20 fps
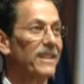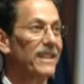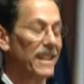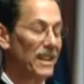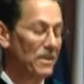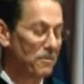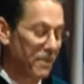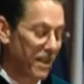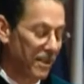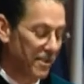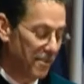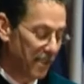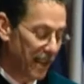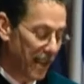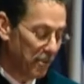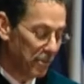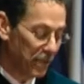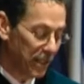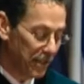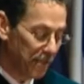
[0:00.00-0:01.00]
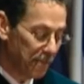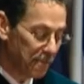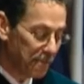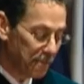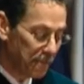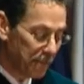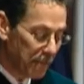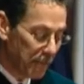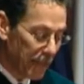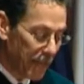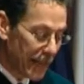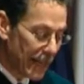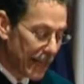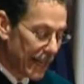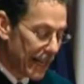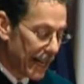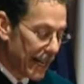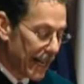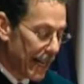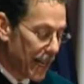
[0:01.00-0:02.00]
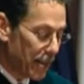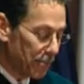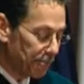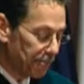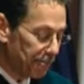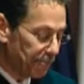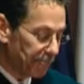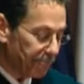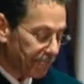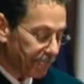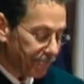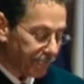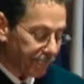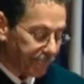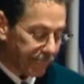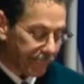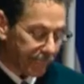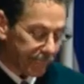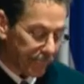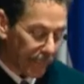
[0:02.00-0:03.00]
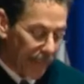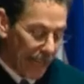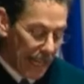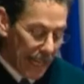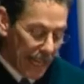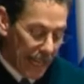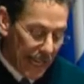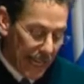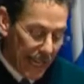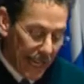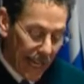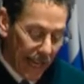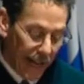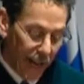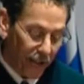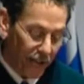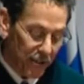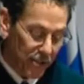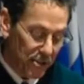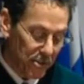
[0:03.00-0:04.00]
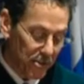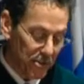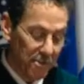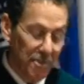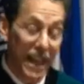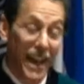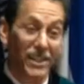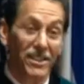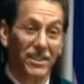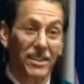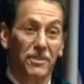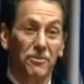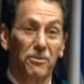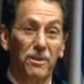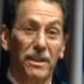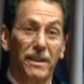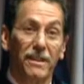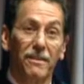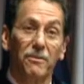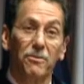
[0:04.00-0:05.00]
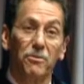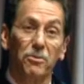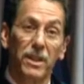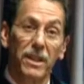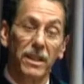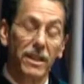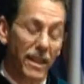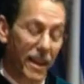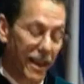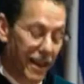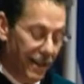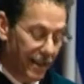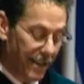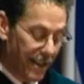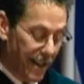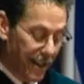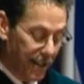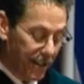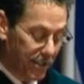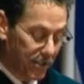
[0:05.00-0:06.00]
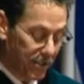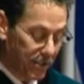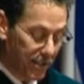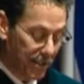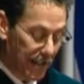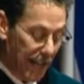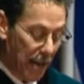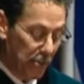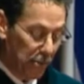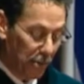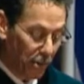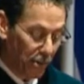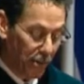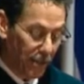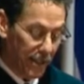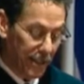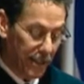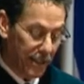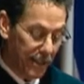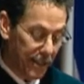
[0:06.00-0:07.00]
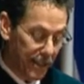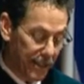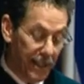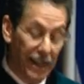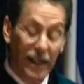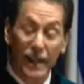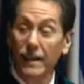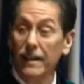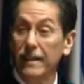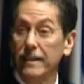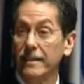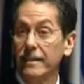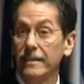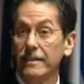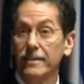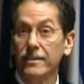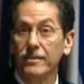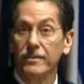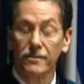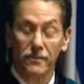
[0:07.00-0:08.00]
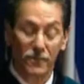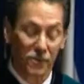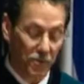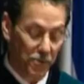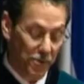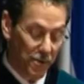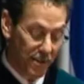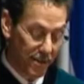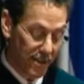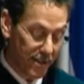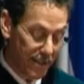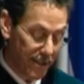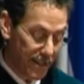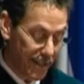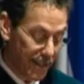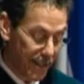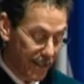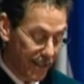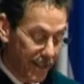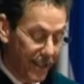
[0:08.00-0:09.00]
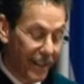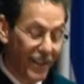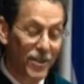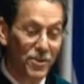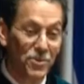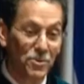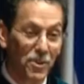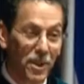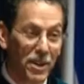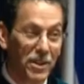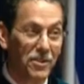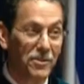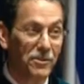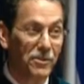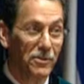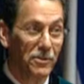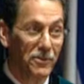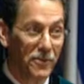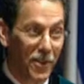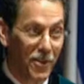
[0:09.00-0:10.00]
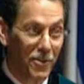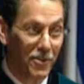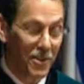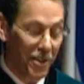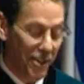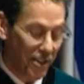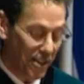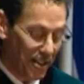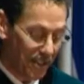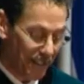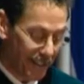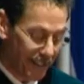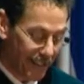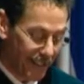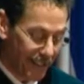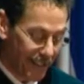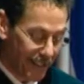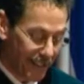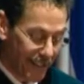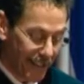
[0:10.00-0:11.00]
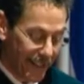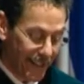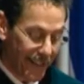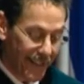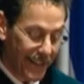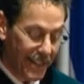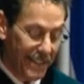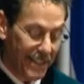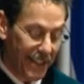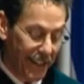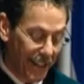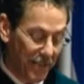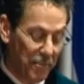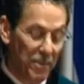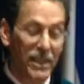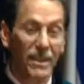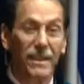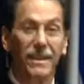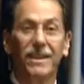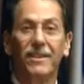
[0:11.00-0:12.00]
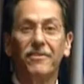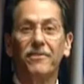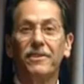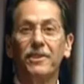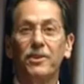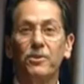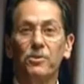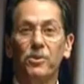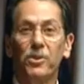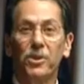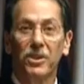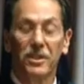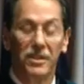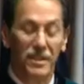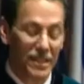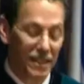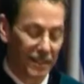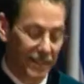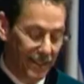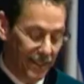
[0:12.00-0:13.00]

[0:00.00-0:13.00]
uh, and my family. Um, I also actually want to re-thank Doctor Apeloig uh, for his wonderful phone call uh, telling me of the award